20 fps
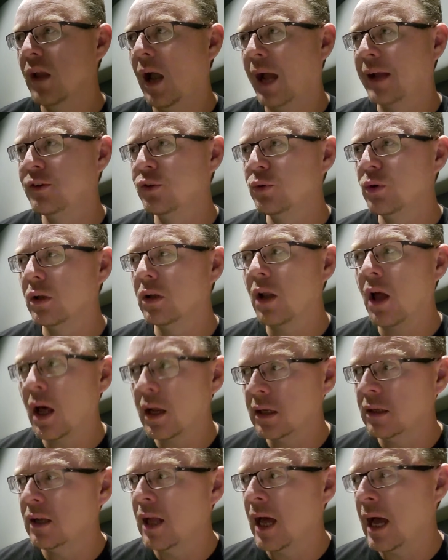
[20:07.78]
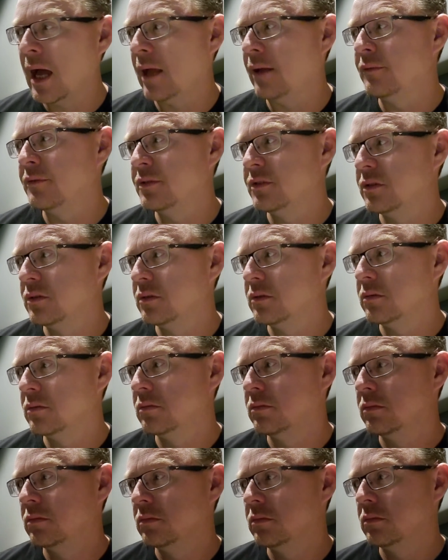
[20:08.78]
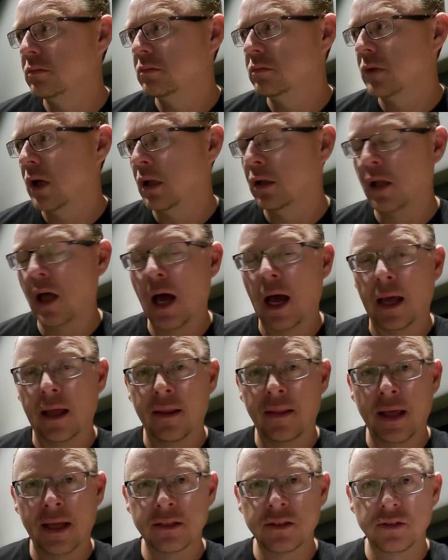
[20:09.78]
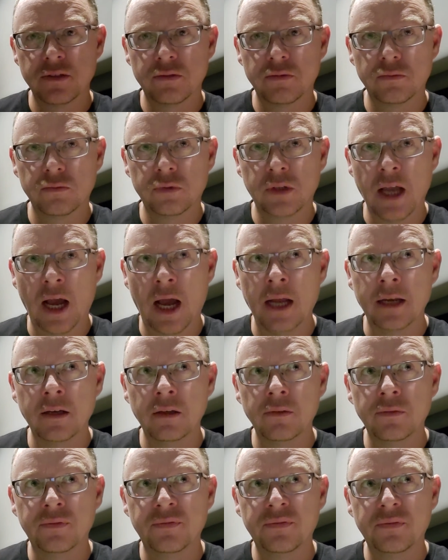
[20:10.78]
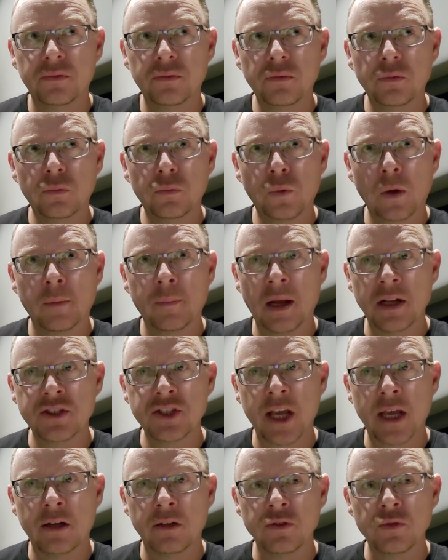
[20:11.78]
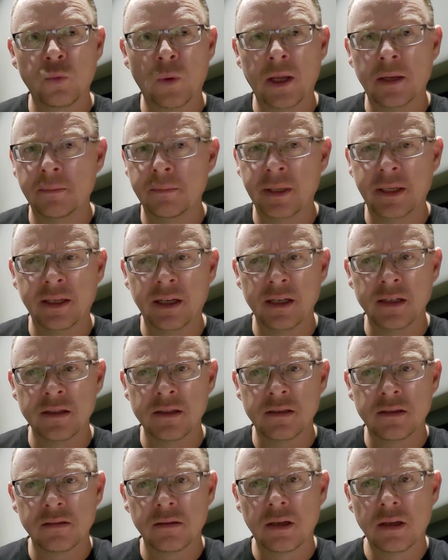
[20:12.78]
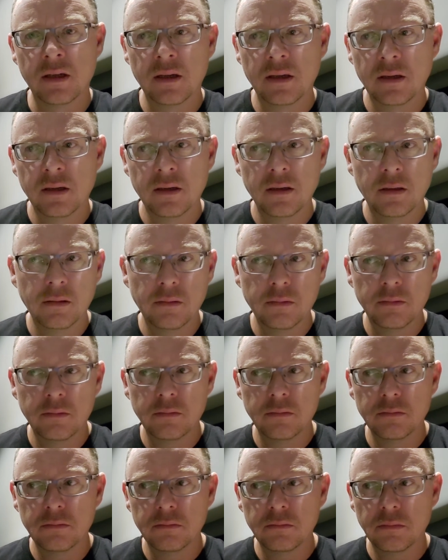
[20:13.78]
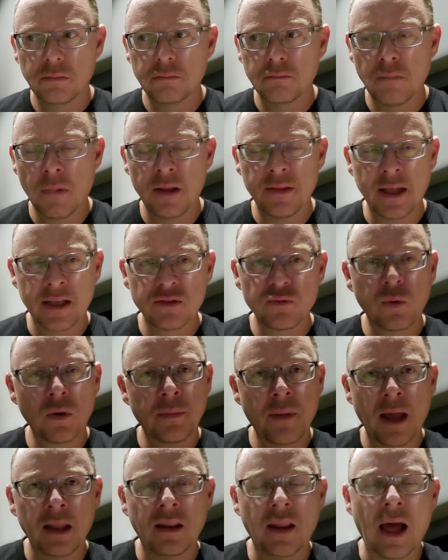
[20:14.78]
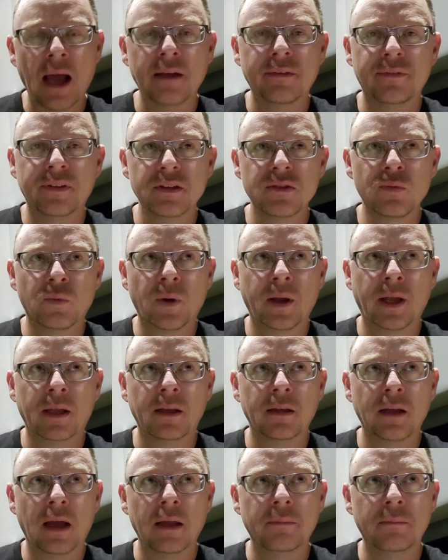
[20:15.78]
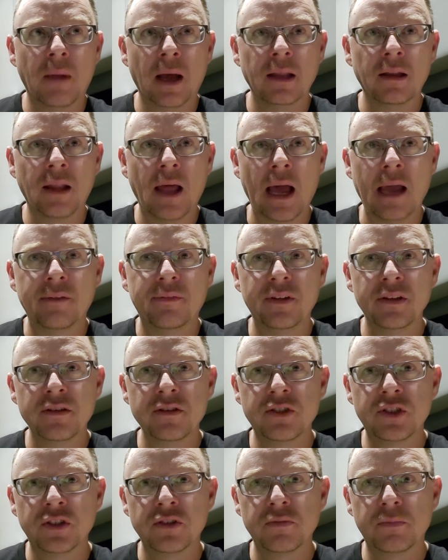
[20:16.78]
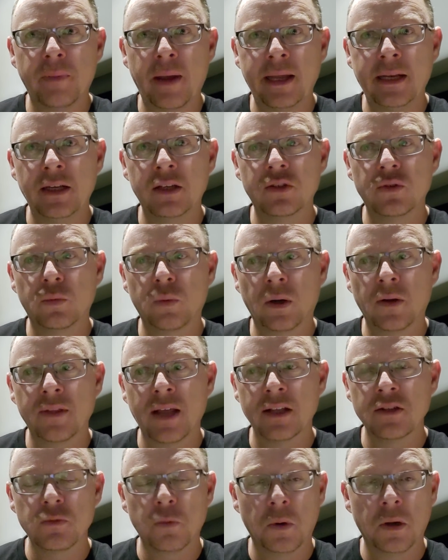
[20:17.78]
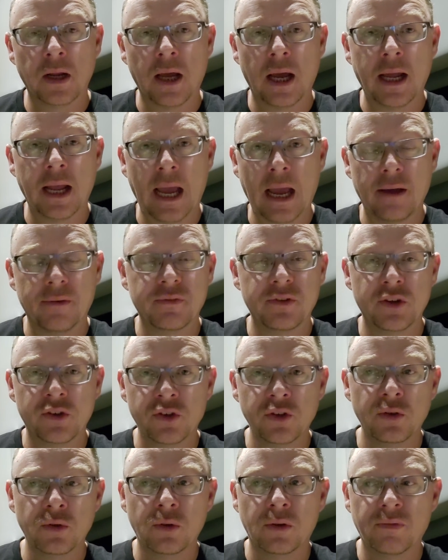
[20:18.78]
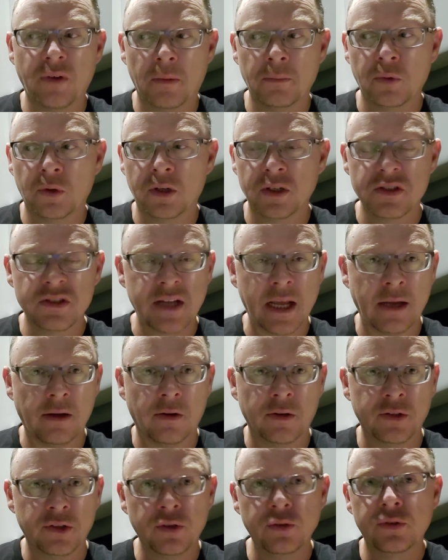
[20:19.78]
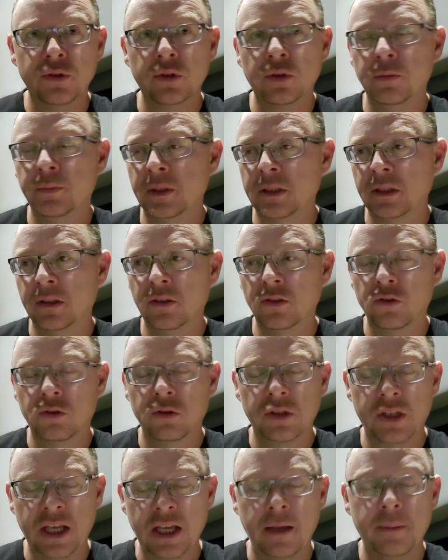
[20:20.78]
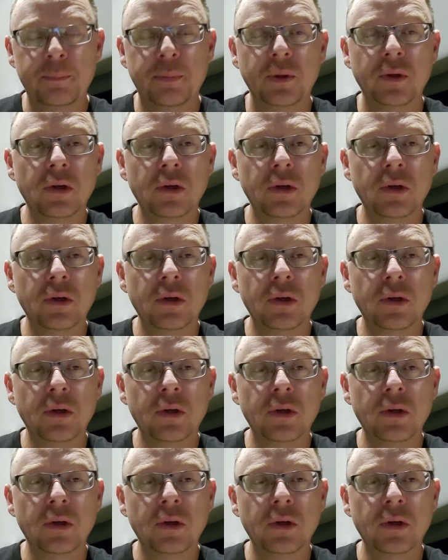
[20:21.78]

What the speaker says: I do a lot of lives. A lot. And that's kind of where my channels went, because that's where my life has went. My life has just made it to where that's what I have to do if I'm going to stay on YouTube and keep